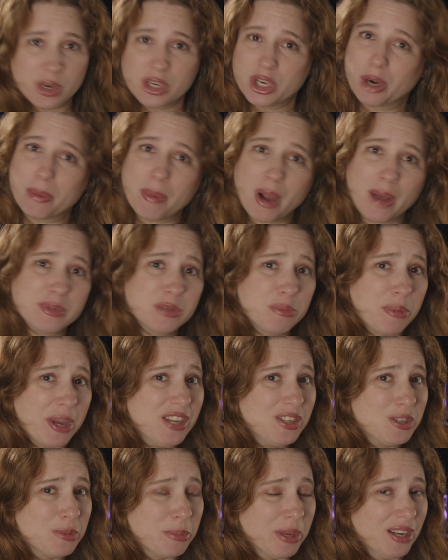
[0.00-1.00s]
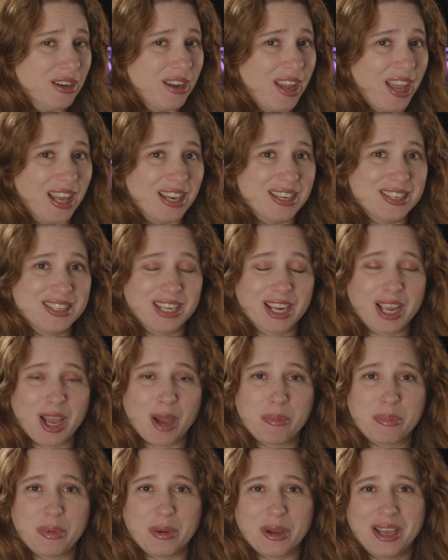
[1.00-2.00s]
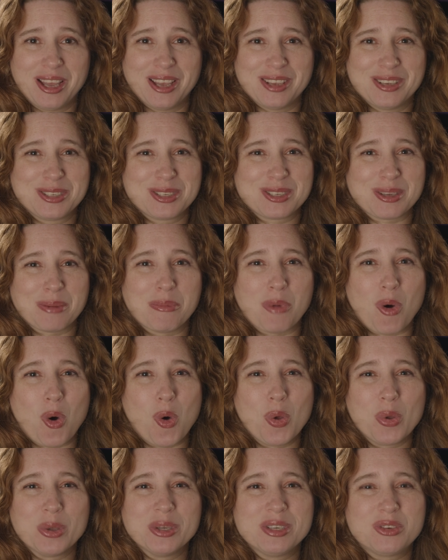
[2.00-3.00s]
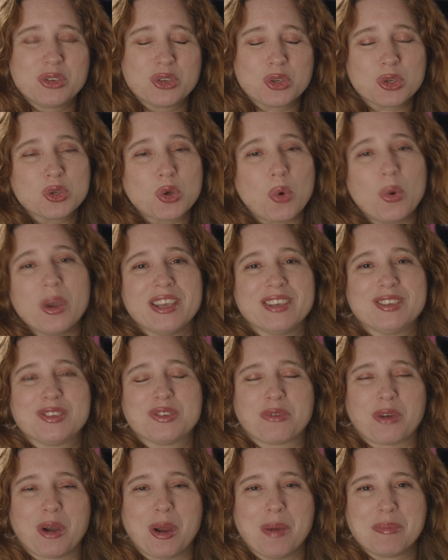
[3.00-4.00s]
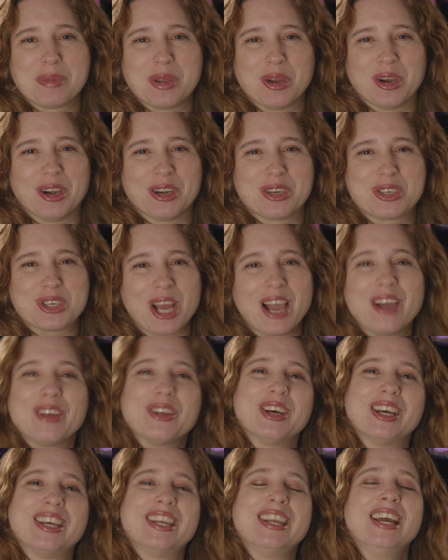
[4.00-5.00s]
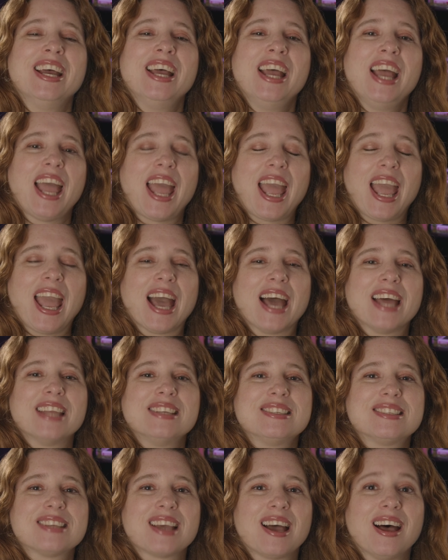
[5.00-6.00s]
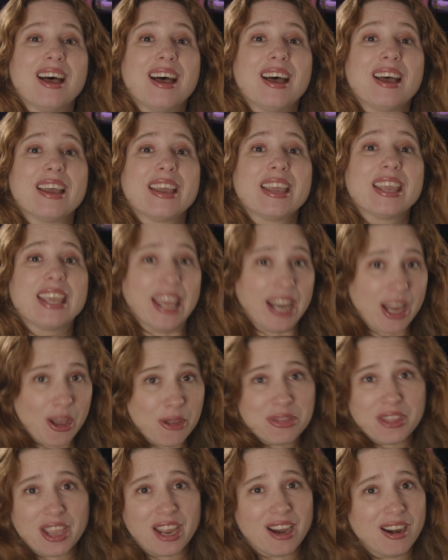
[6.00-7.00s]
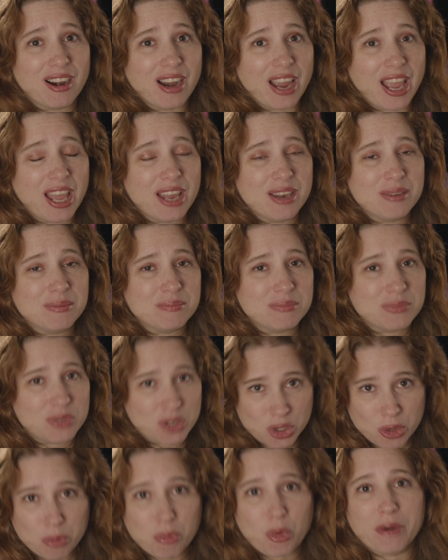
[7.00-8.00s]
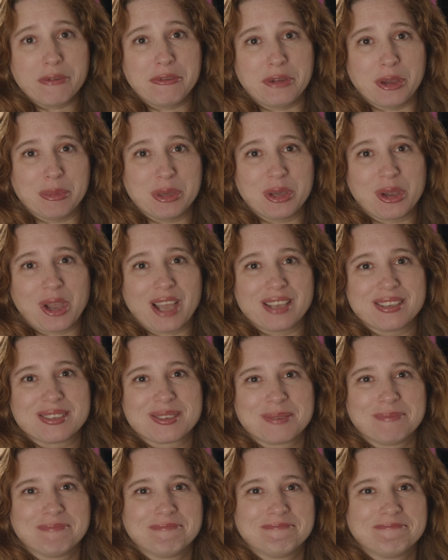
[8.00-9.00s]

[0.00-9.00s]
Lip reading: into your mom's basement and dig up some old toys from your childhood and get out there and shoot more film, you guys.